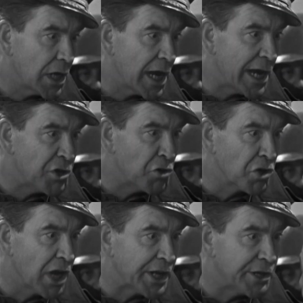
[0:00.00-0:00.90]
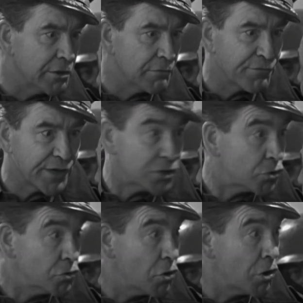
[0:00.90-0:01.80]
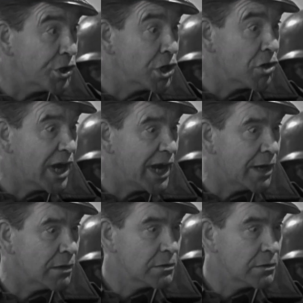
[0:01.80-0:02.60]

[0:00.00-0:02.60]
"And I don't like your face, nor your hair."